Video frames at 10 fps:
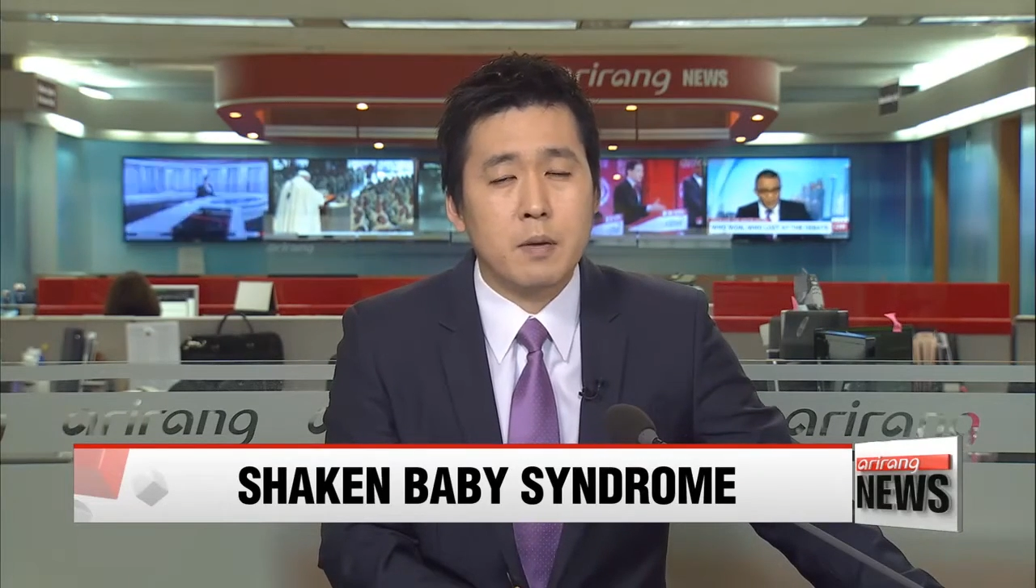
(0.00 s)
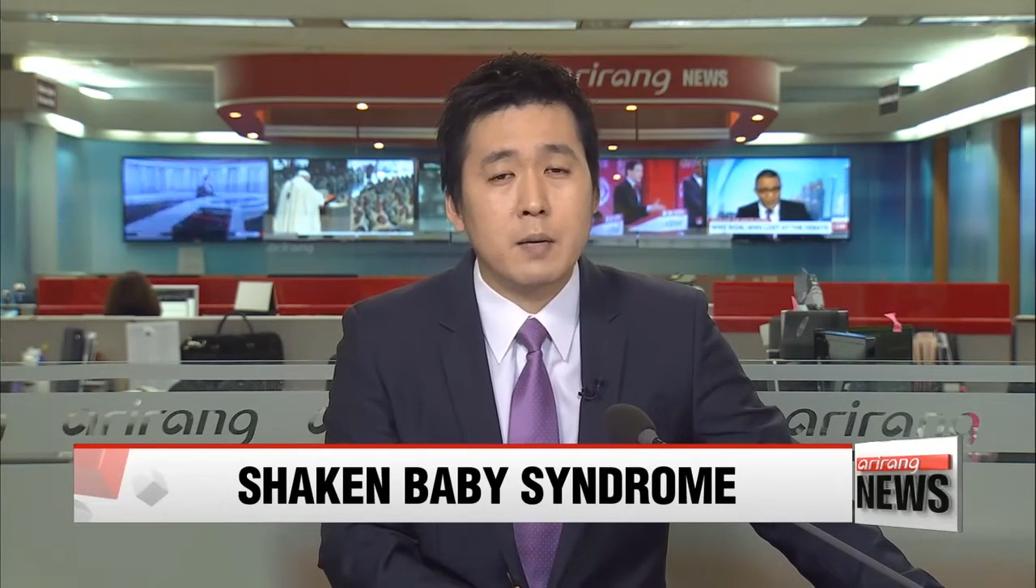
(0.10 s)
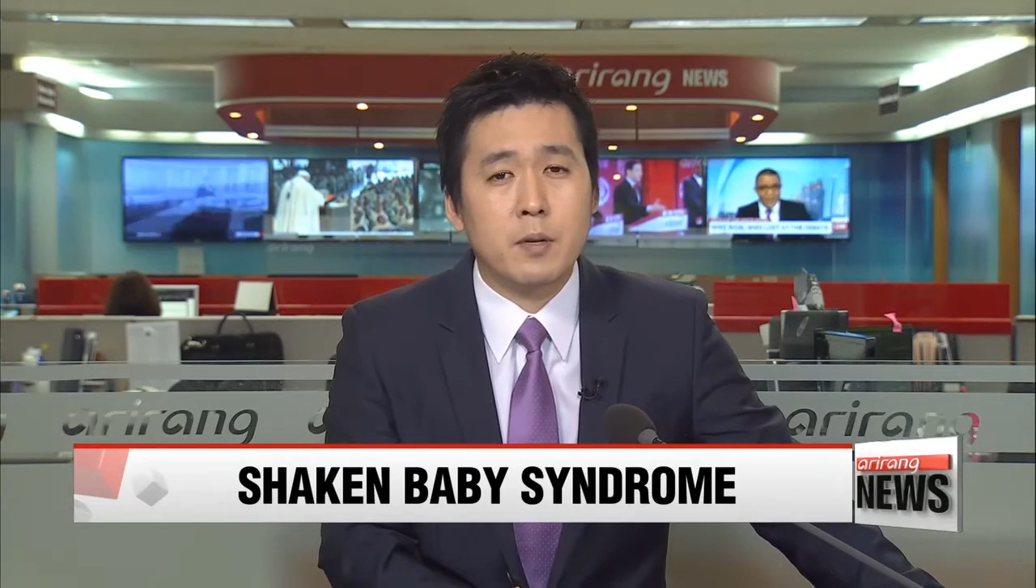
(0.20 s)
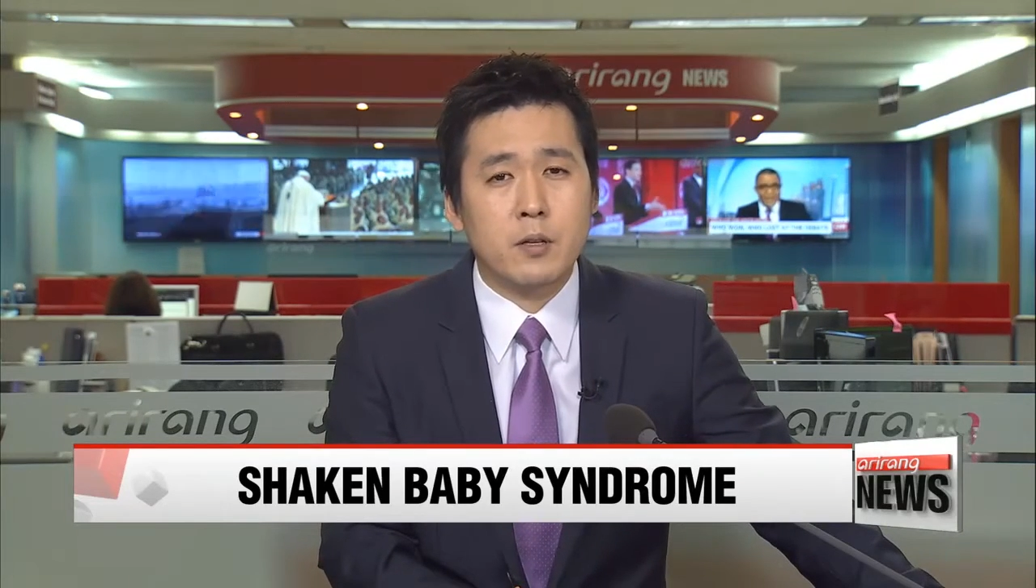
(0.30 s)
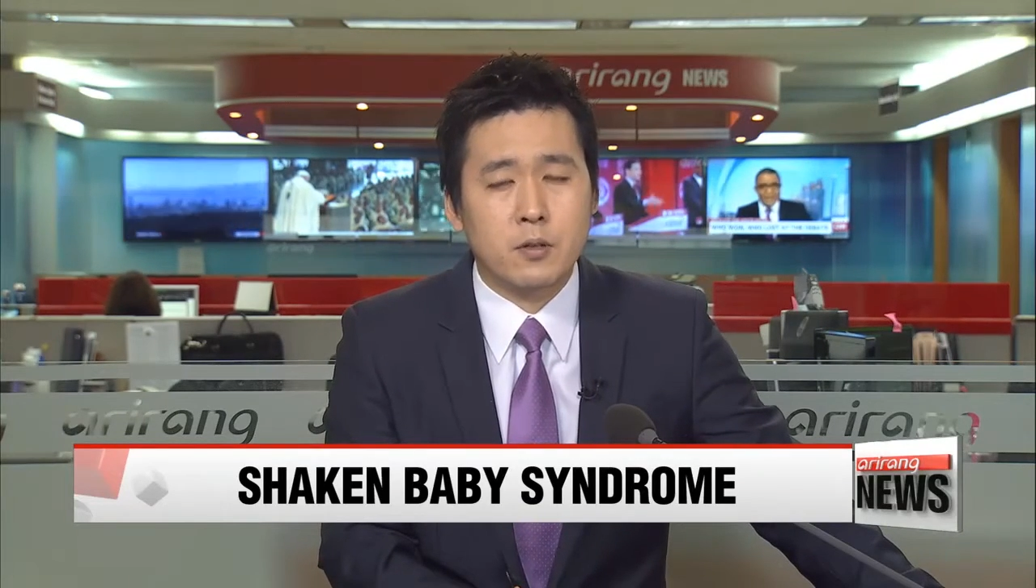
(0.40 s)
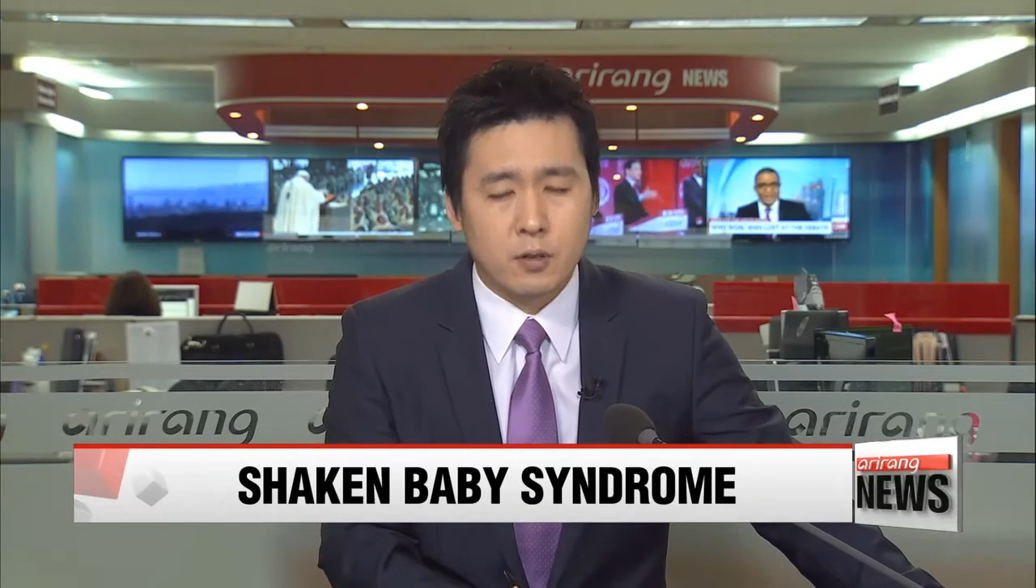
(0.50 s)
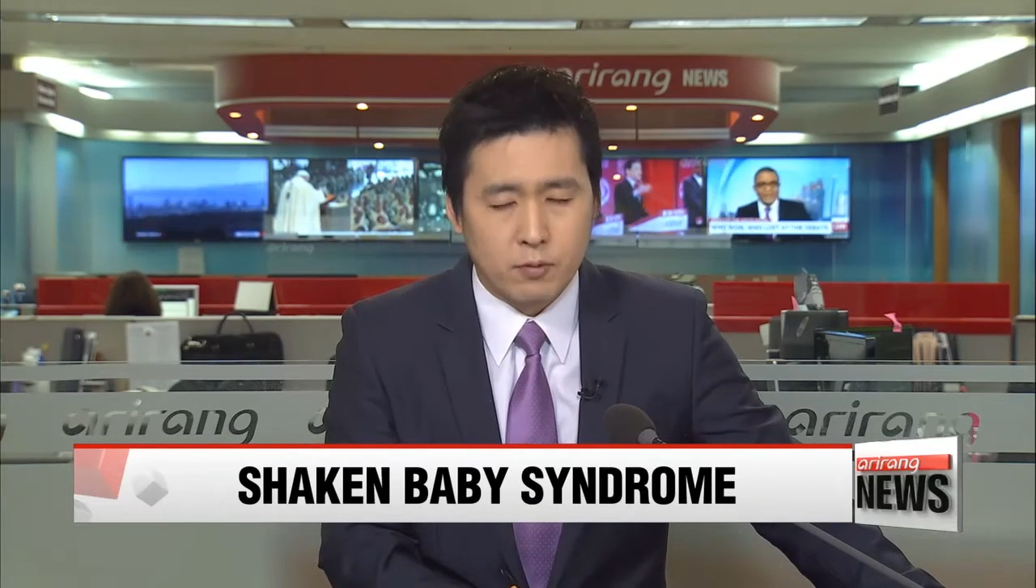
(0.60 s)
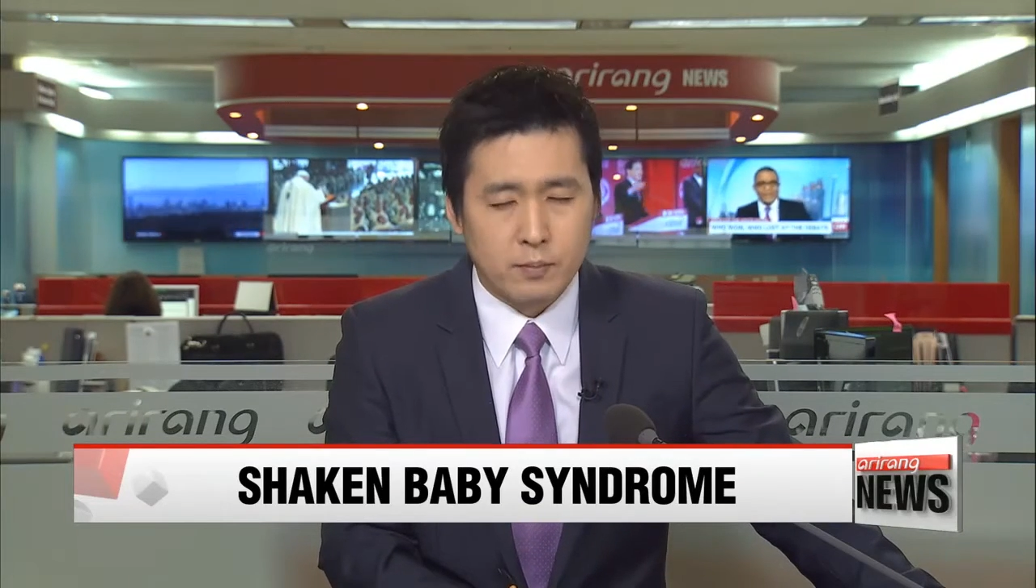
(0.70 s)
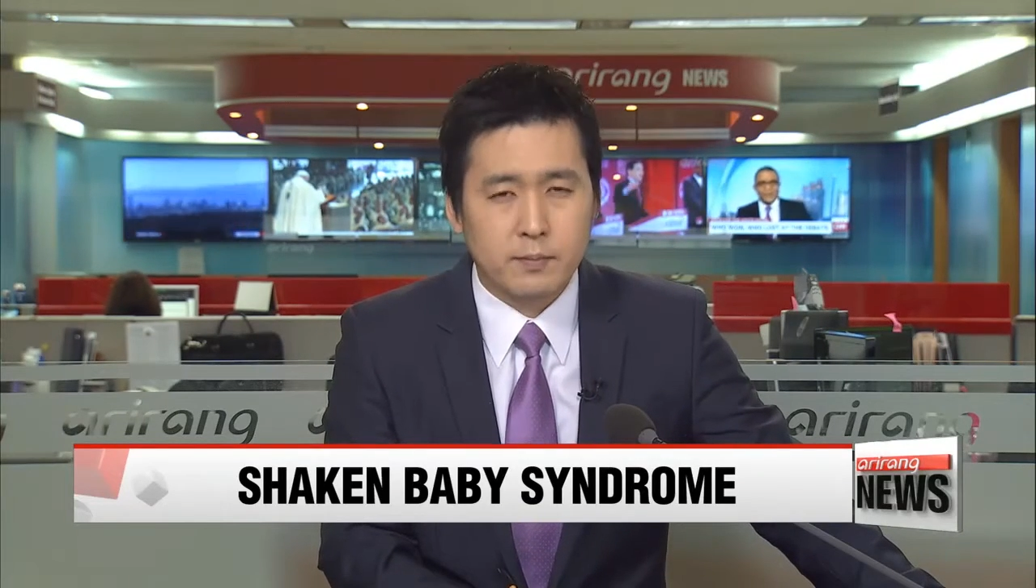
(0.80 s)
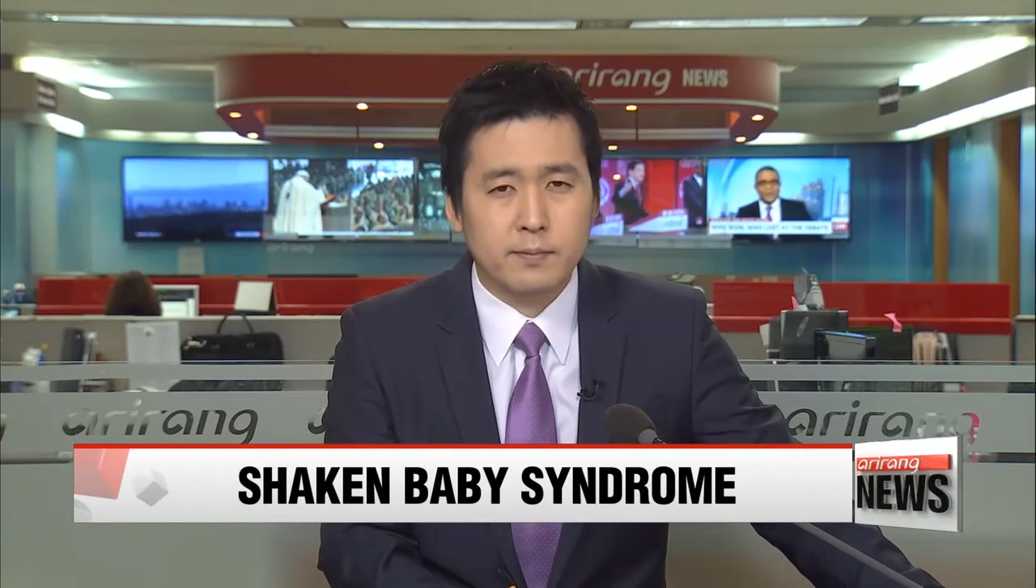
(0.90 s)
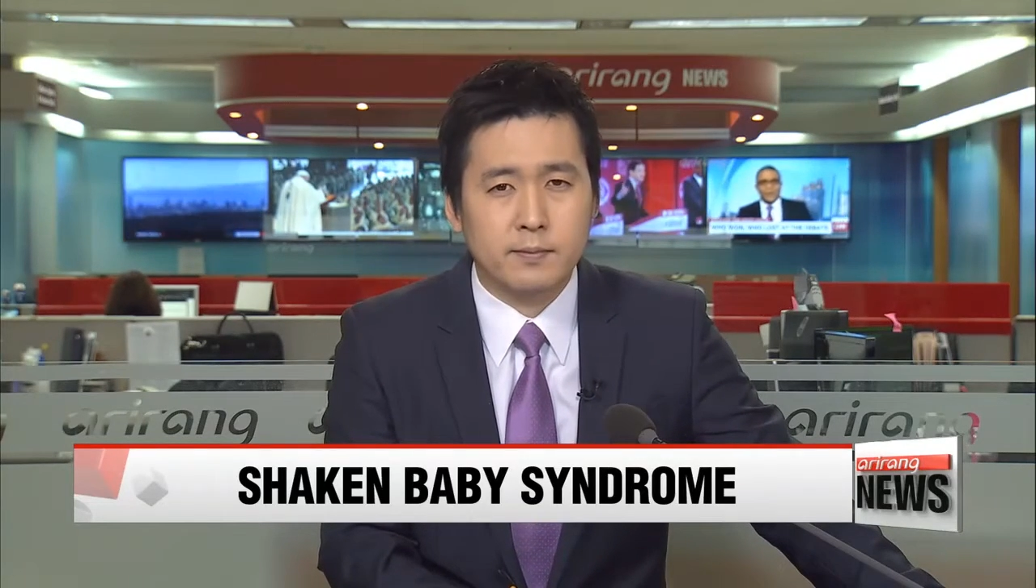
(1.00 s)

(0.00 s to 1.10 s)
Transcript: baby syndrome.